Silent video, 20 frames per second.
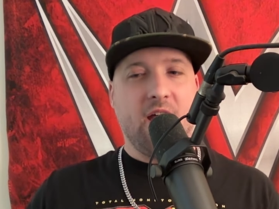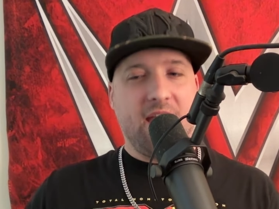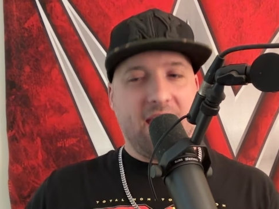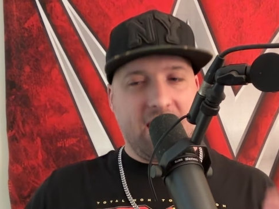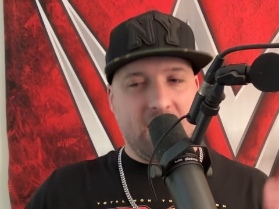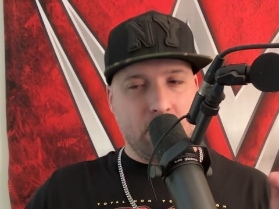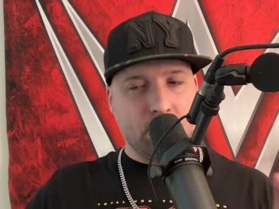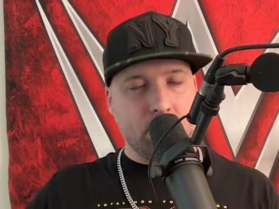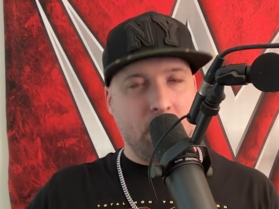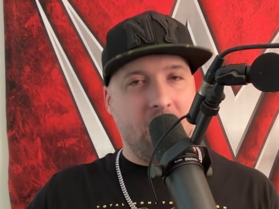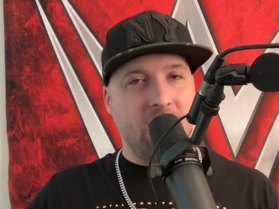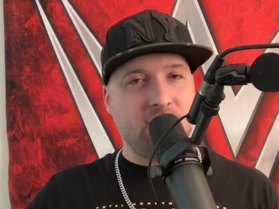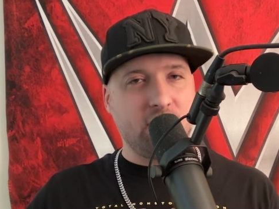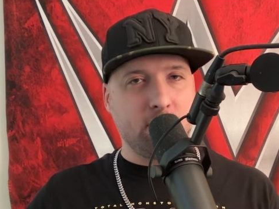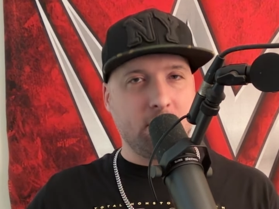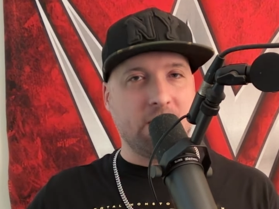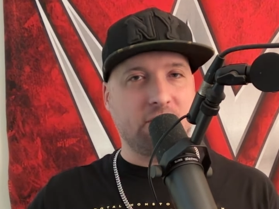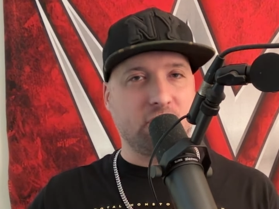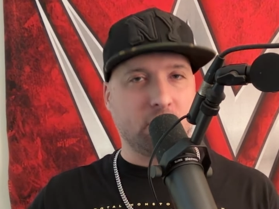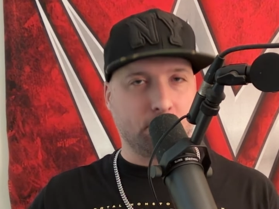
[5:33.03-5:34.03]
A
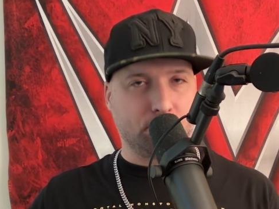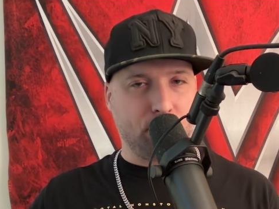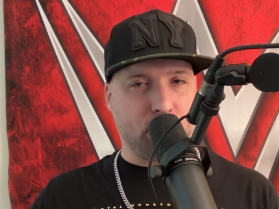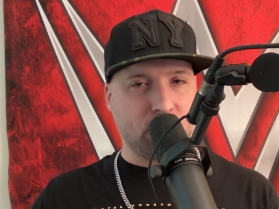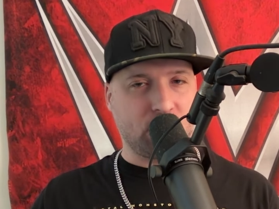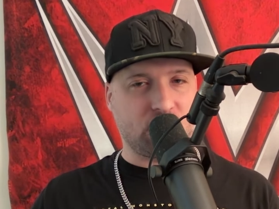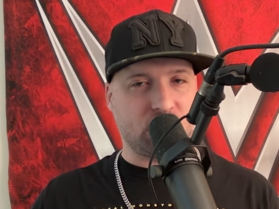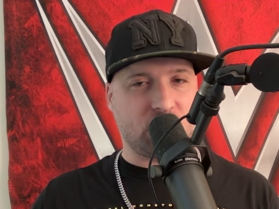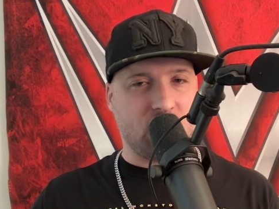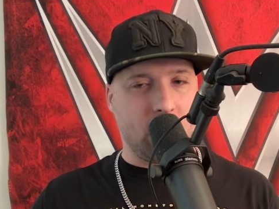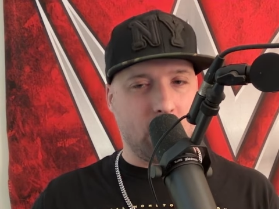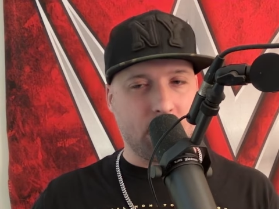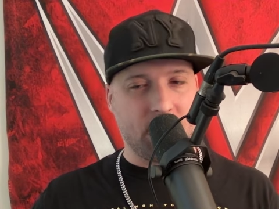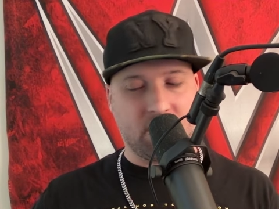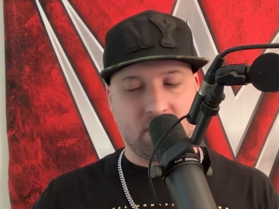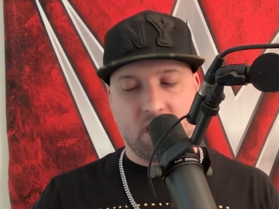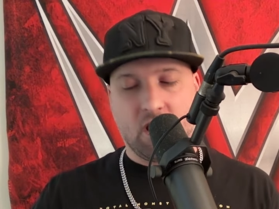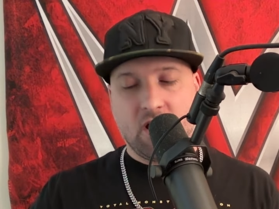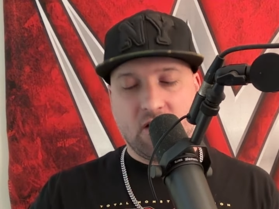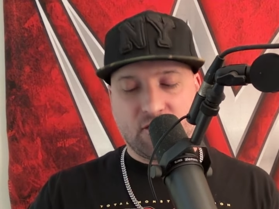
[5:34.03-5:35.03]
monumental push
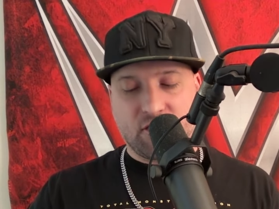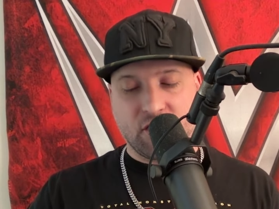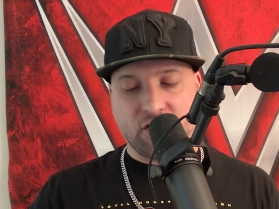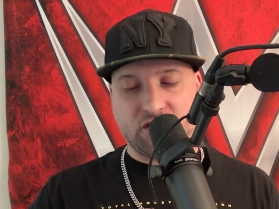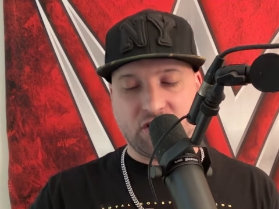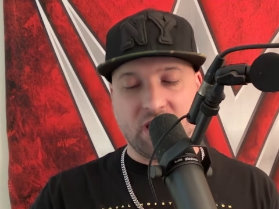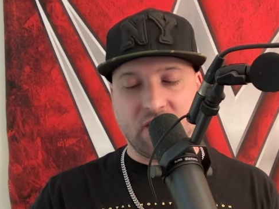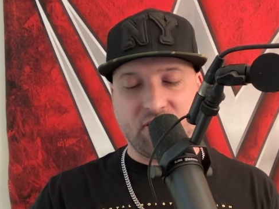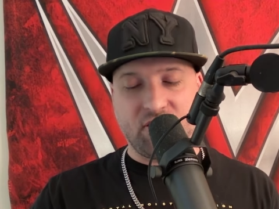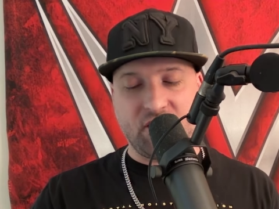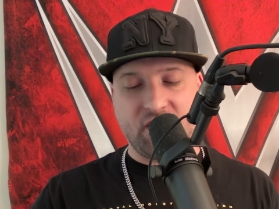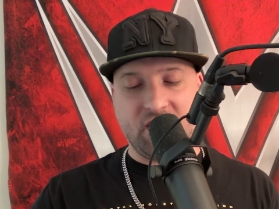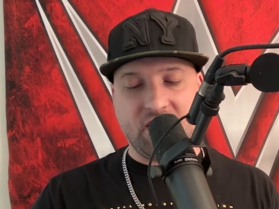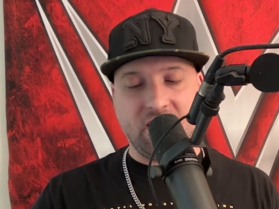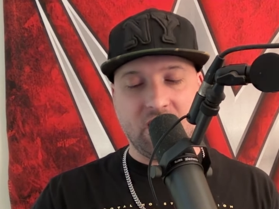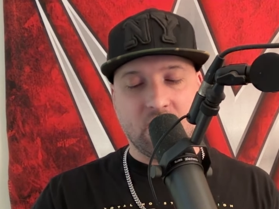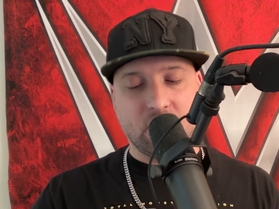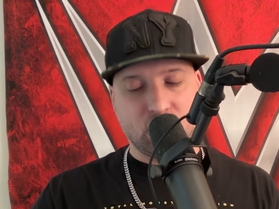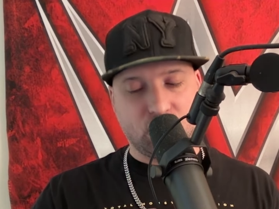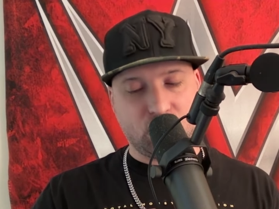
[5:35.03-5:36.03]
coming for
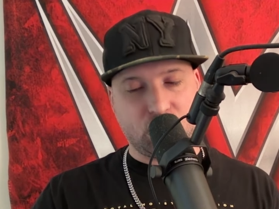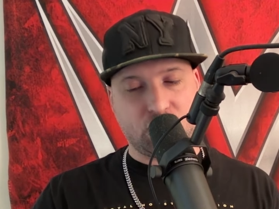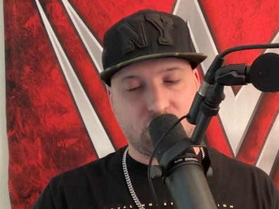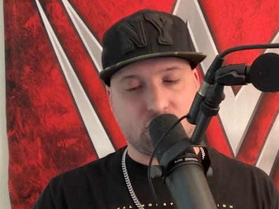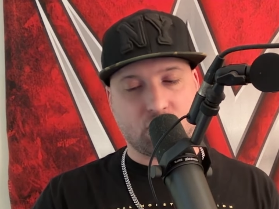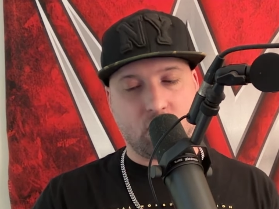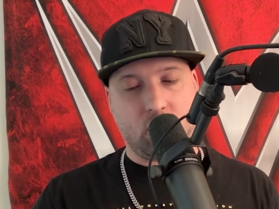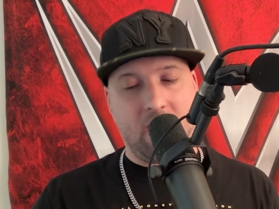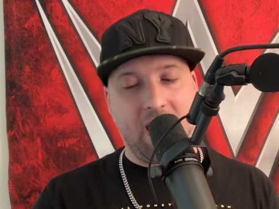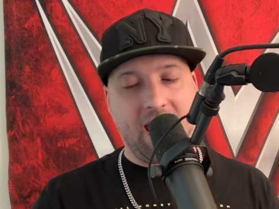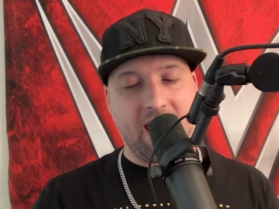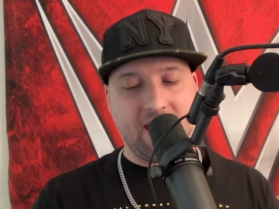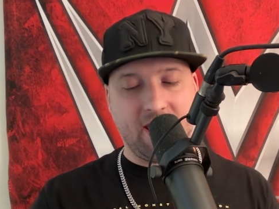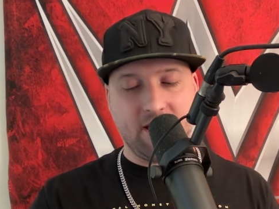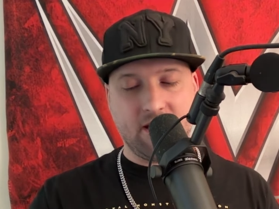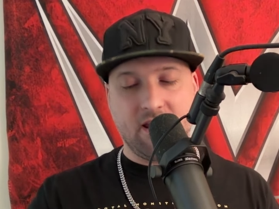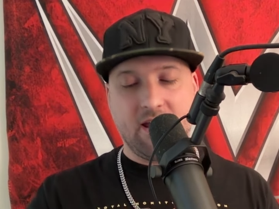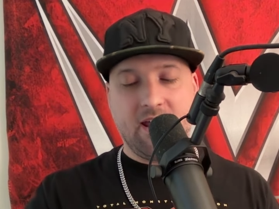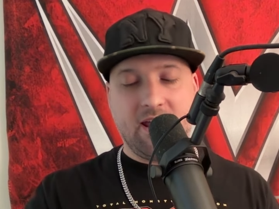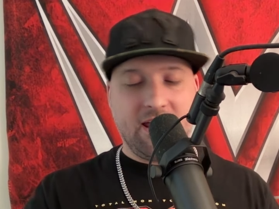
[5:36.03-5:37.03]
Tiffany
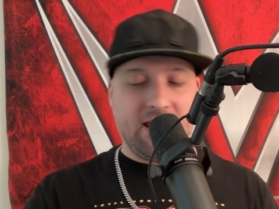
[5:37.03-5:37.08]
Stratton.